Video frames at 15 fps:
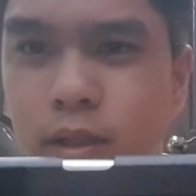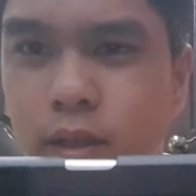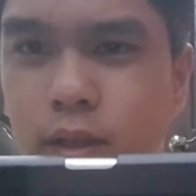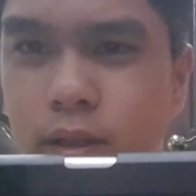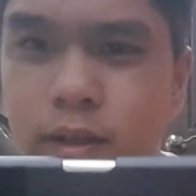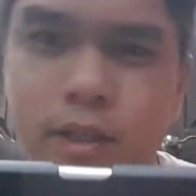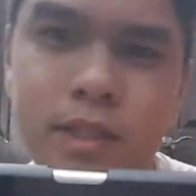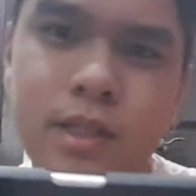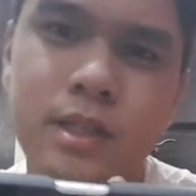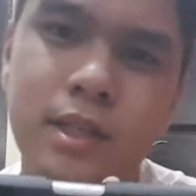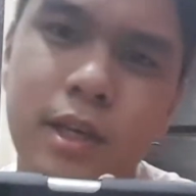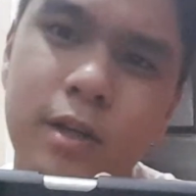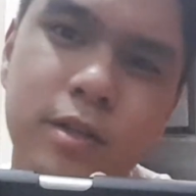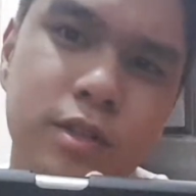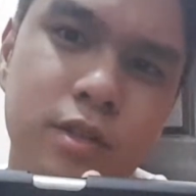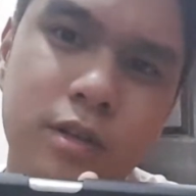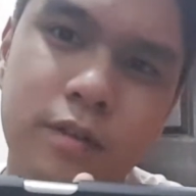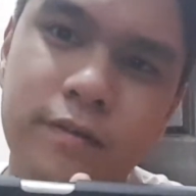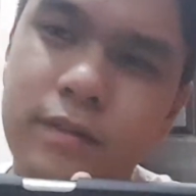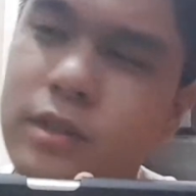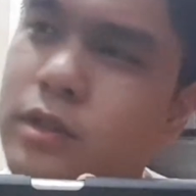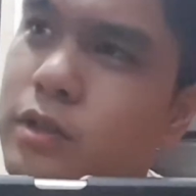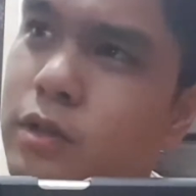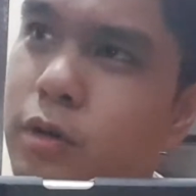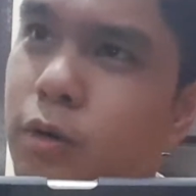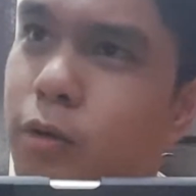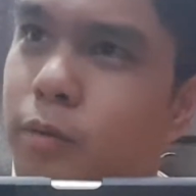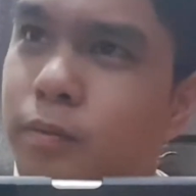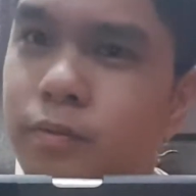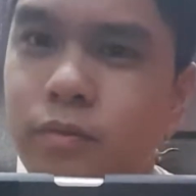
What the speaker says: this is airsoft, so